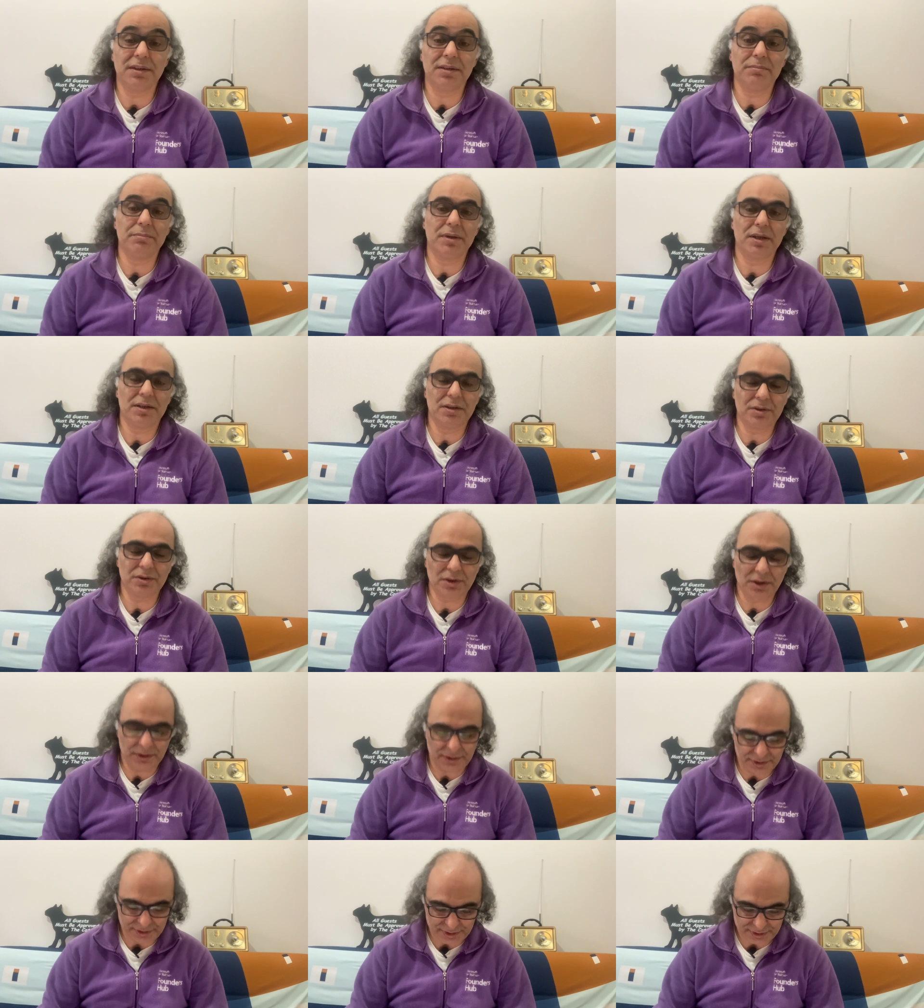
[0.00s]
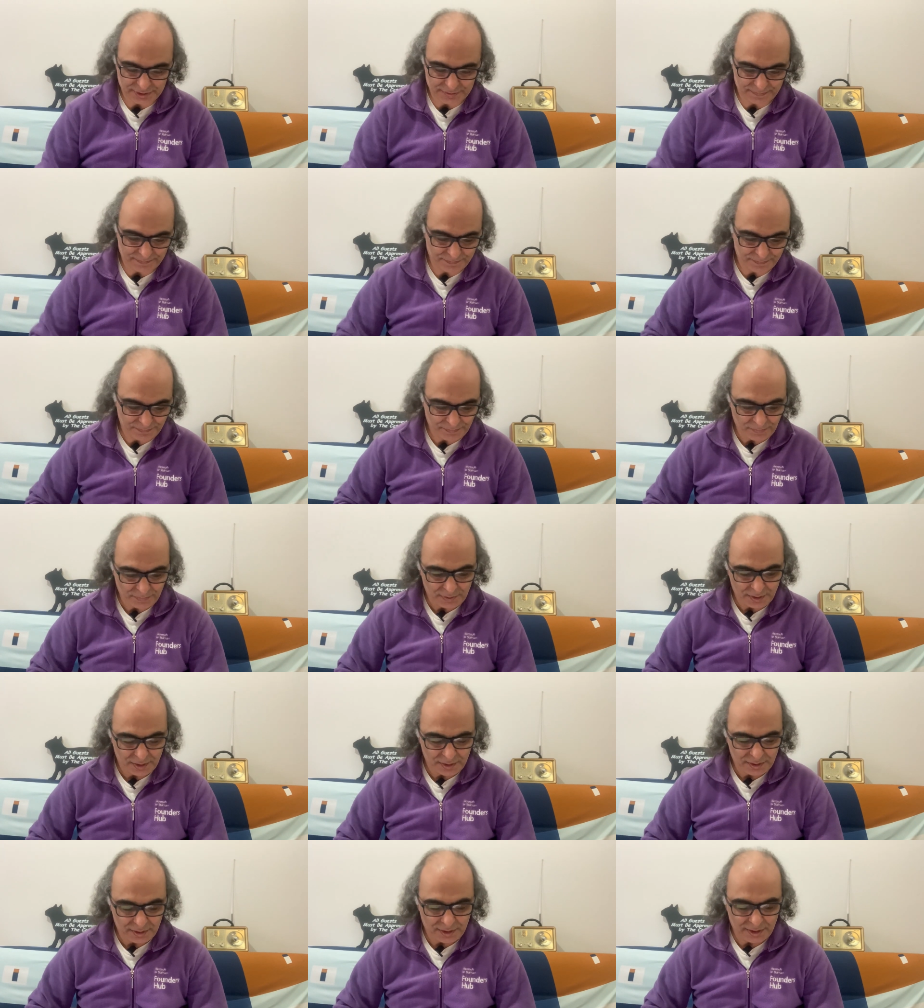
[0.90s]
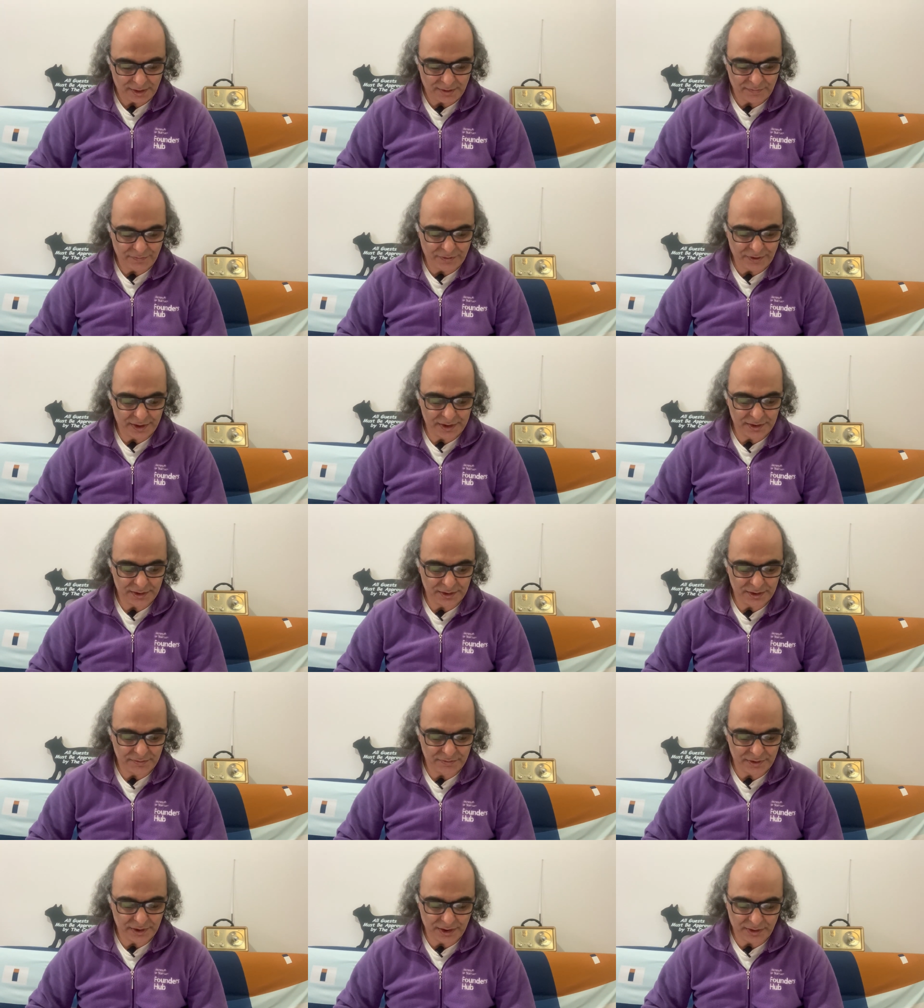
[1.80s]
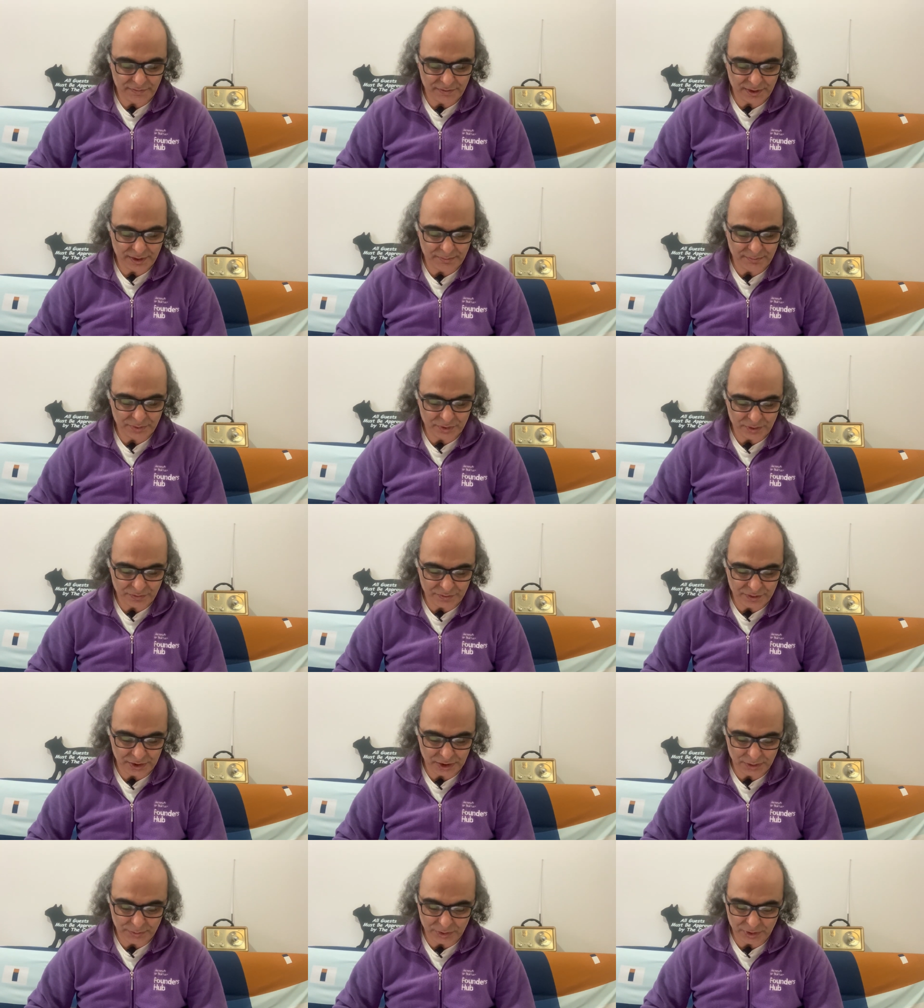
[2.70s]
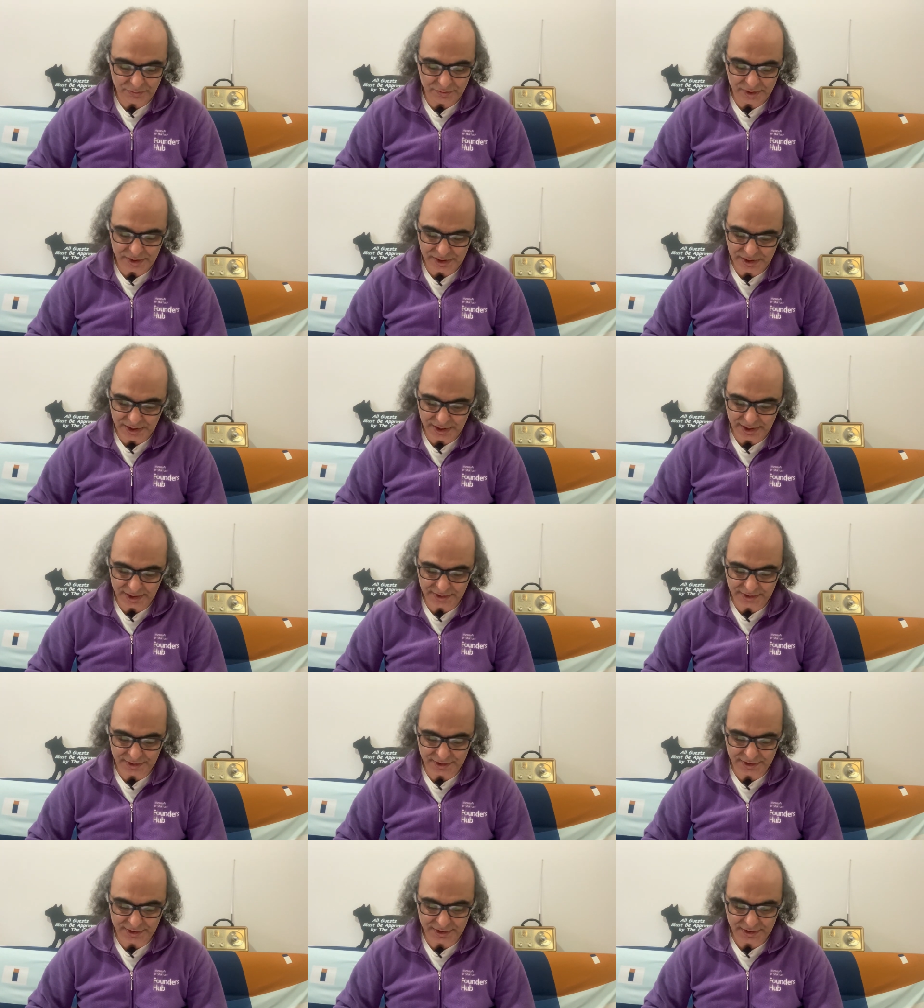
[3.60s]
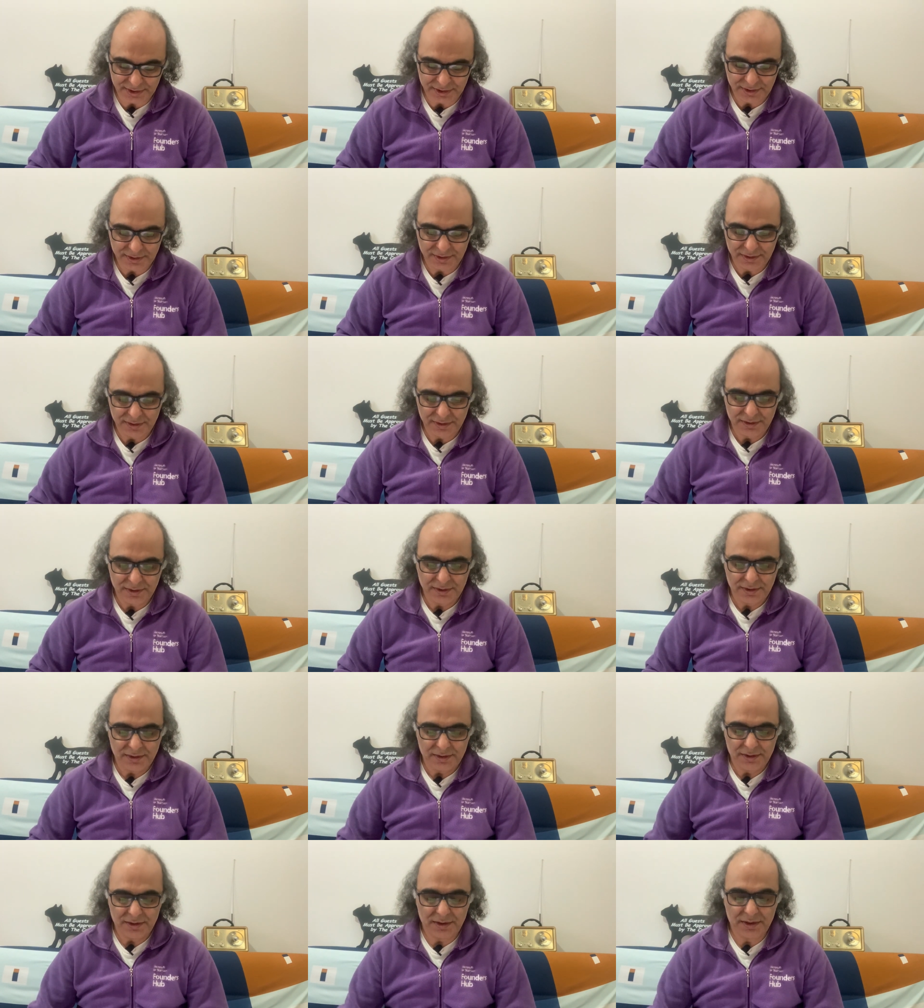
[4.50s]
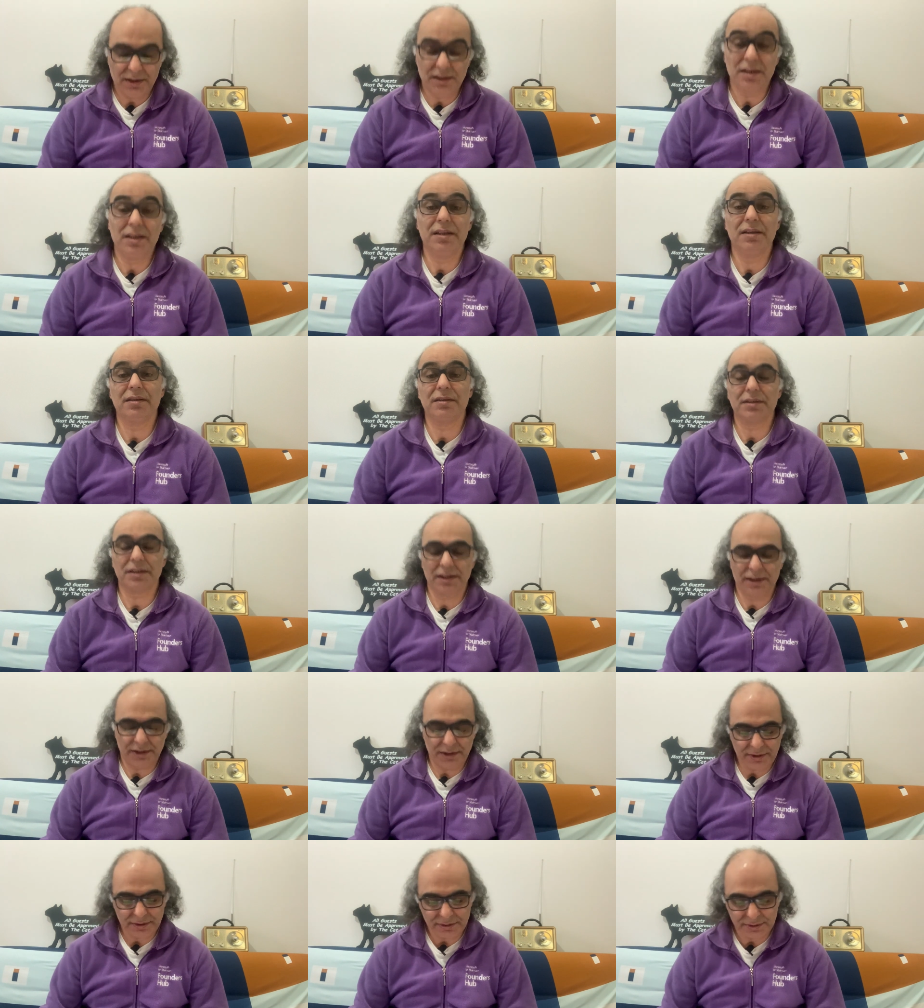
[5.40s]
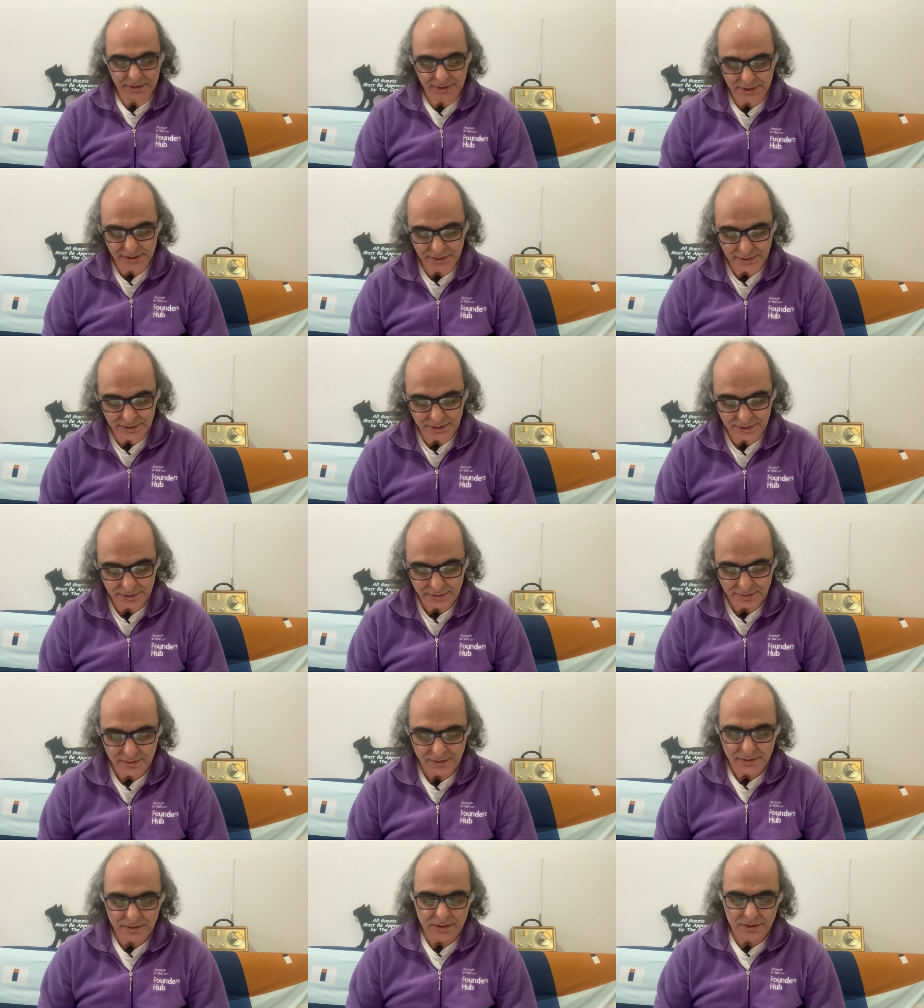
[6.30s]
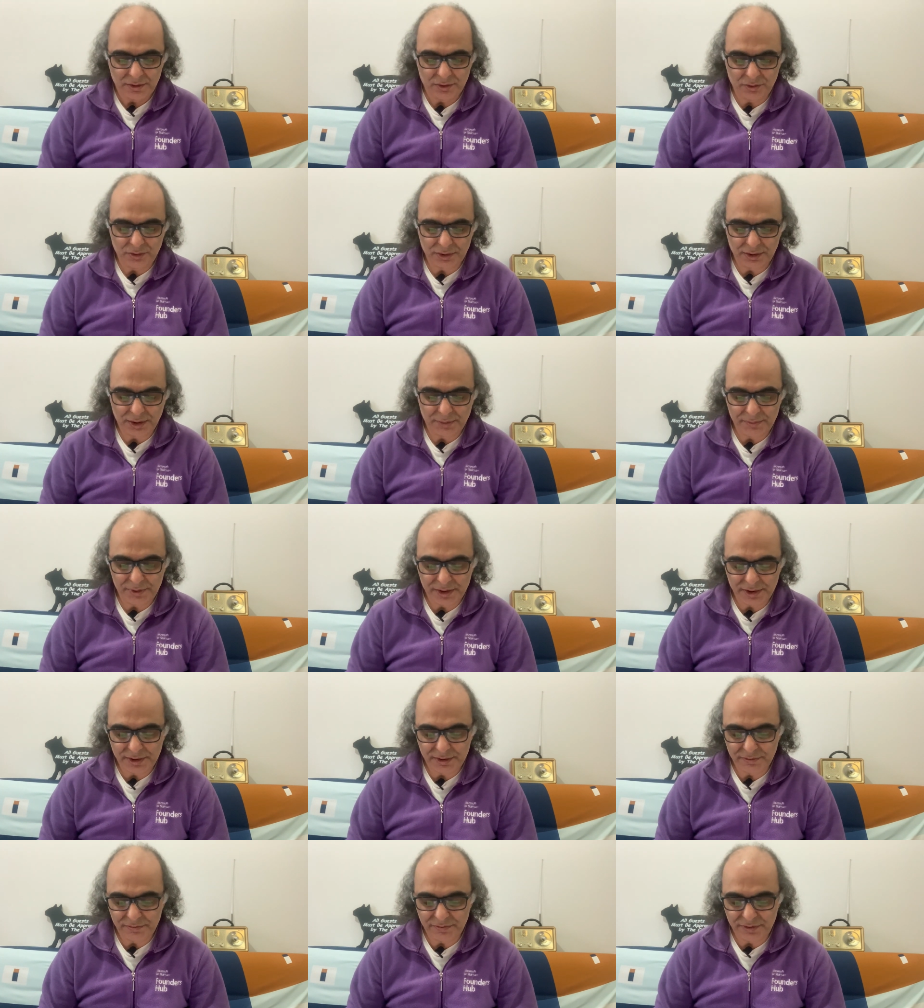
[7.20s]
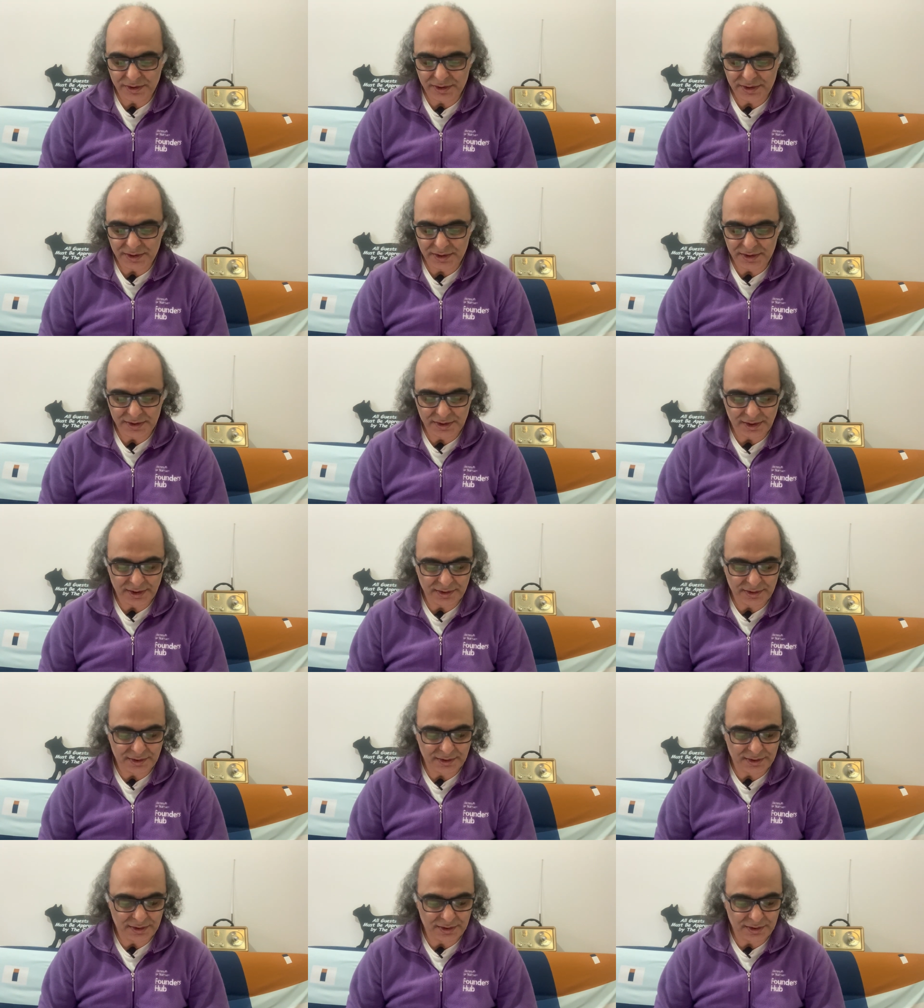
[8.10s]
billion. And finally, we have a number of global VC exits. Here they are. And North American VCs had